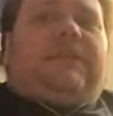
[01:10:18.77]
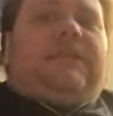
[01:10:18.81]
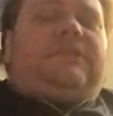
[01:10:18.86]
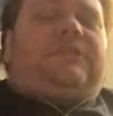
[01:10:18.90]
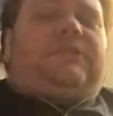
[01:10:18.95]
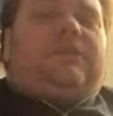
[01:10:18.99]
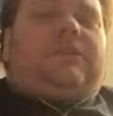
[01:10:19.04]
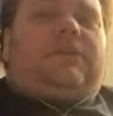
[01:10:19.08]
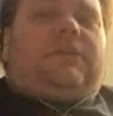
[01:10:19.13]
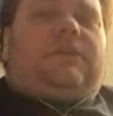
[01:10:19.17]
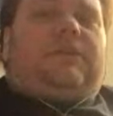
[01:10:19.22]

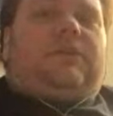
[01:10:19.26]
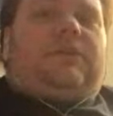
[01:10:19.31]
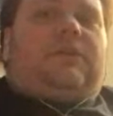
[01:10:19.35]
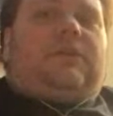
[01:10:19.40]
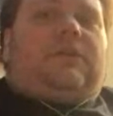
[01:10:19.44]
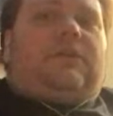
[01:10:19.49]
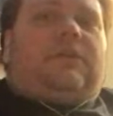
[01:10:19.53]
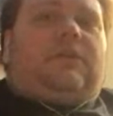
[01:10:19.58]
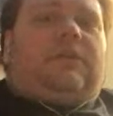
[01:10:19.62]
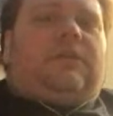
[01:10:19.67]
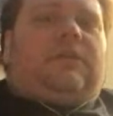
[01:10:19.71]
needs to
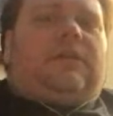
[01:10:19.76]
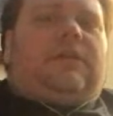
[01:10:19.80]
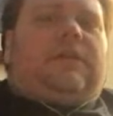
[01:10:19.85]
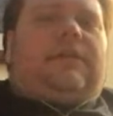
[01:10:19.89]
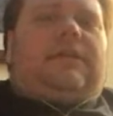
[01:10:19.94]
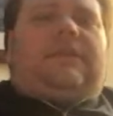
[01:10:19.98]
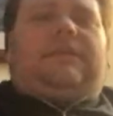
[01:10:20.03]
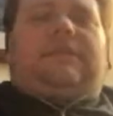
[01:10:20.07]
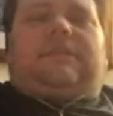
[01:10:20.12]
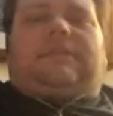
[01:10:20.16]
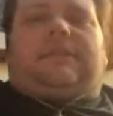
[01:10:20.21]

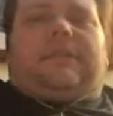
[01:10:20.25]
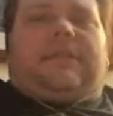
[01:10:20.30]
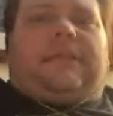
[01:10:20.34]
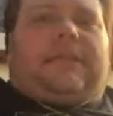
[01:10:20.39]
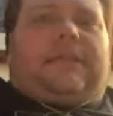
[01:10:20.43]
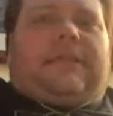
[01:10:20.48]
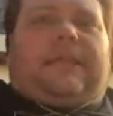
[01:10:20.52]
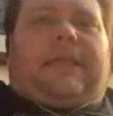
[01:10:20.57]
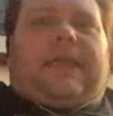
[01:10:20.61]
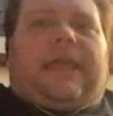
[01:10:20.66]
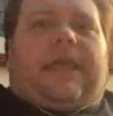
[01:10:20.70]

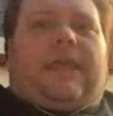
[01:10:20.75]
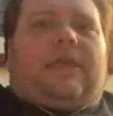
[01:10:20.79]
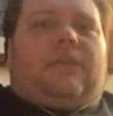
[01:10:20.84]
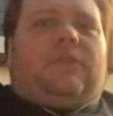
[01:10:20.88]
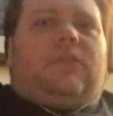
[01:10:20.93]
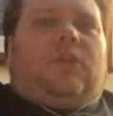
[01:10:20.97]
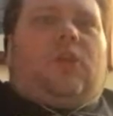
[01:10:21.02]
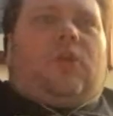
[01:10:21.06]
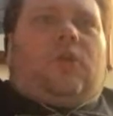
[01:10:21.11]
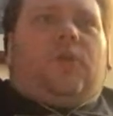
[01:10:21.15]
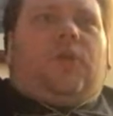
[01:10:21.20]
kick,
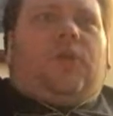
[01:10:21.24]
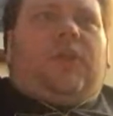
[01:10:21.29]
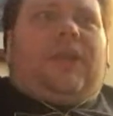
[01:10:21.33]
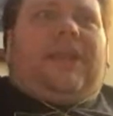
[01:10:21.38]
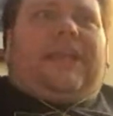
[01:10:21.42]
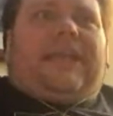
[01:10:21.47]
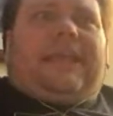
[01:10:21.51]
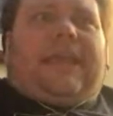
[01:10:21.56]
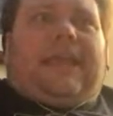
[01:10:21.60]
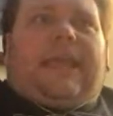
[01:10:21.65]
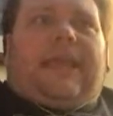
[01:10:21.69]
you know, you need
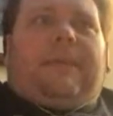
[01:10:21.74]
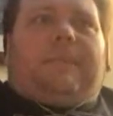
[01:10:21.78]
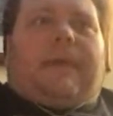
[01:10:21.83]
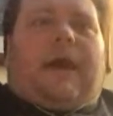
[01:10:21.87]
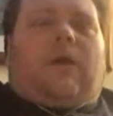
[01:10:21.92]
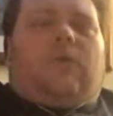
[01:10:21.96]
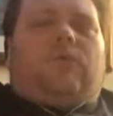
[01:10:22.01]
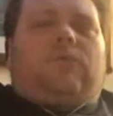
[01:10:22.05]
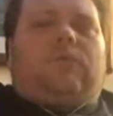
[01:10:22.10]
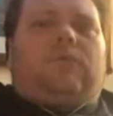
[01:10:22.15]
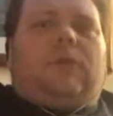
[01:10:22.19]
to kick him
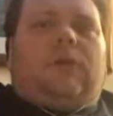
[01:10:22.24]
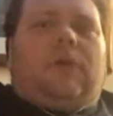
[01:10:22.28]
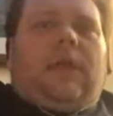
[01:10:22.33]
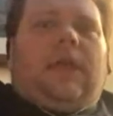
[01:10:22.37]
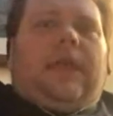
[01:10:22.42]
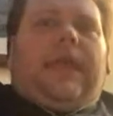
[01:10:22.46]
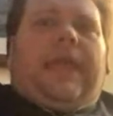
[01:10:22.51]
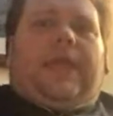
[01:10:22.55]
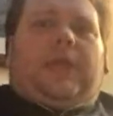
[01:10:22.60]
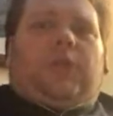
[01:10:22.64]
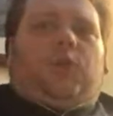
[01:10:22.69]
out
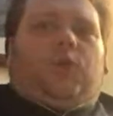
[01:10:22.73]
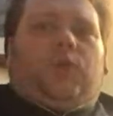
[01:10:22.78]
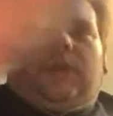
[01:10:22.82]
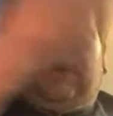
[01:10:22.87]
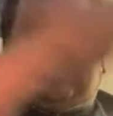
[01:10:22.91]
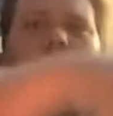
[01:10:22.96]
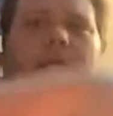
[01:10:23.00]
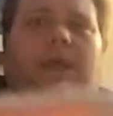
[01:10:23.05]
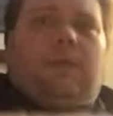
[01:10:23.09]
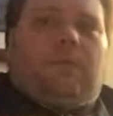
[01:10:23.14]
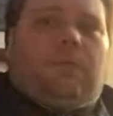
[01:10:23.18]
and you
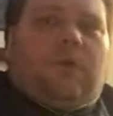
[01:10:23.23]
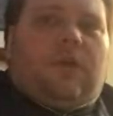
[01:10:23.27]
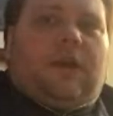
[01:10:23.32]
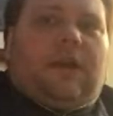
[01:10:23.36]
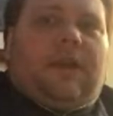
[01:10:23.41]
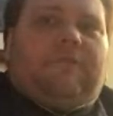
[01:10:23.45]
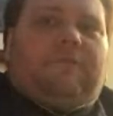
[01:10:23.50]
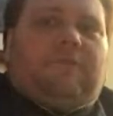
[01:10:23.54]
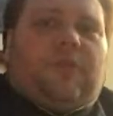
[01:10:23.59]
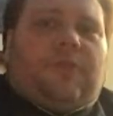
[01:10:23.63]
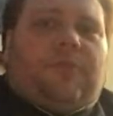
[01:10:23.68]
need to come
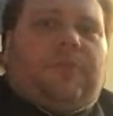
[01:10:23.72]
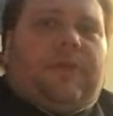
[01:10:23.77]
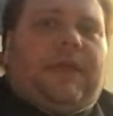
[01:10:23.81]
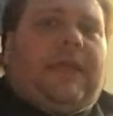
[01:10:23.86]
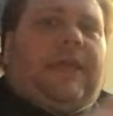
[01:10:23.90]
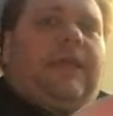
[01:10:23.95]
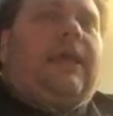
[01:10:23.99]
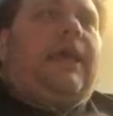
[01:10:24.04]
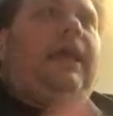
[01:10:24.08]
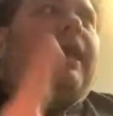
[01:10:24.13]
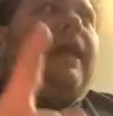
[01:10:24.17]
live with me